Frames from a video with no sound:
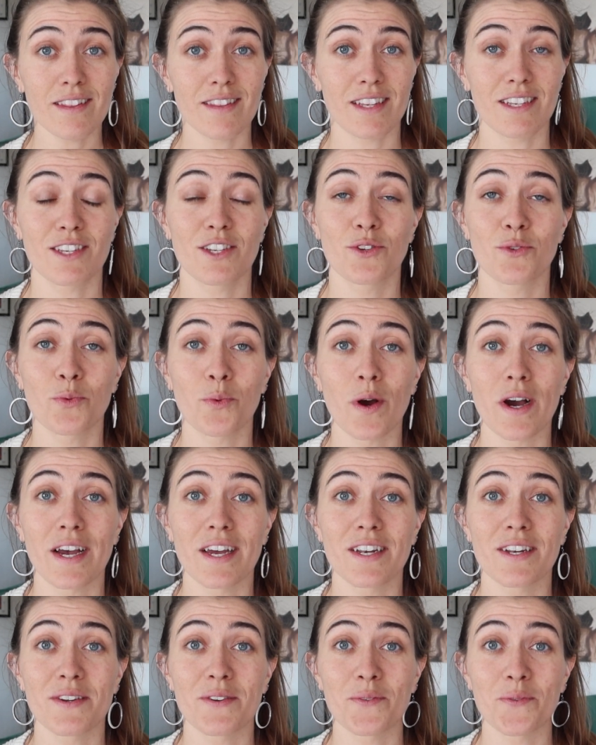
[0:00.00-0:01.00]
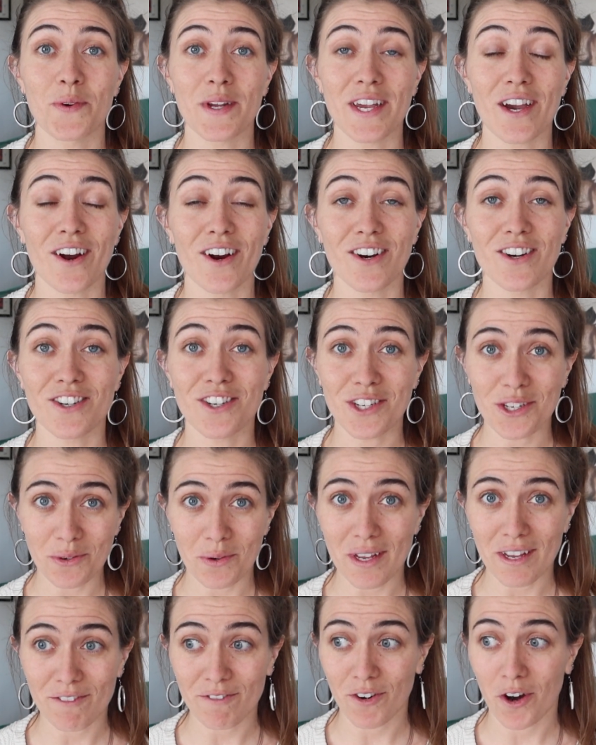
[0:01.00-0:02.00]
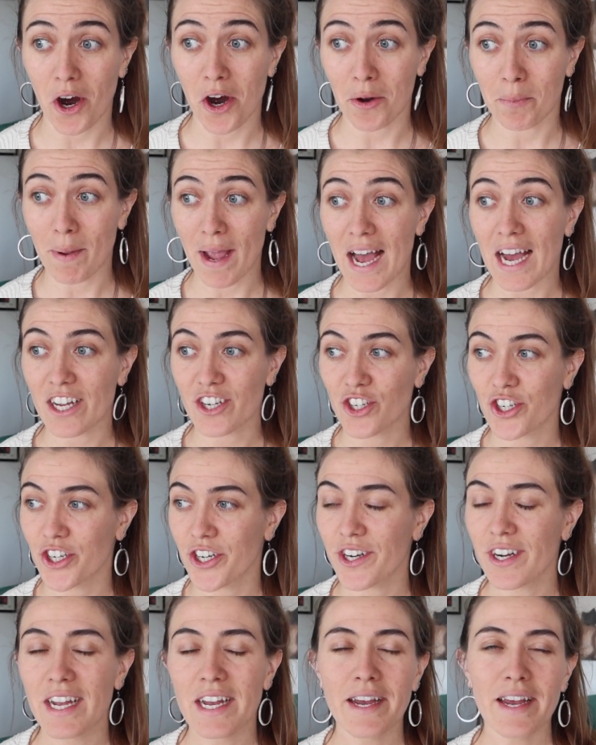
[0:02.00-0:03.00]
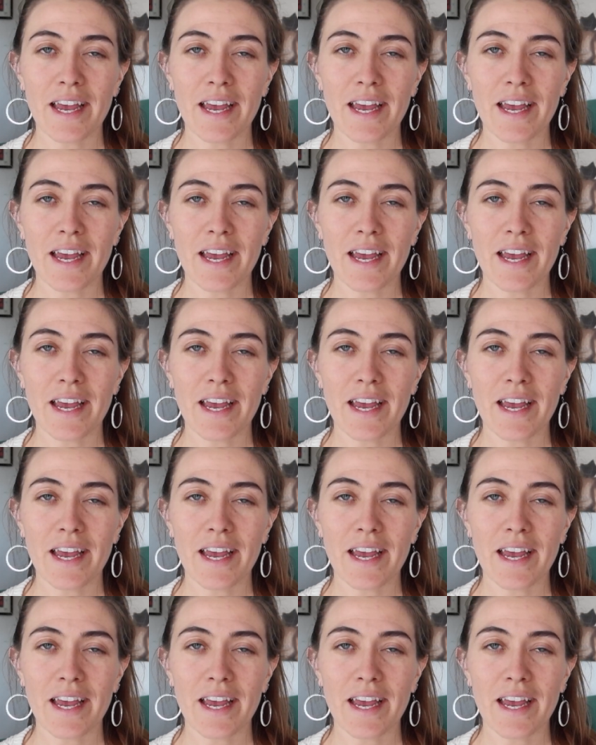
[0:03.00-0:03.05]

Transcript: This is what we are doing for our pasture,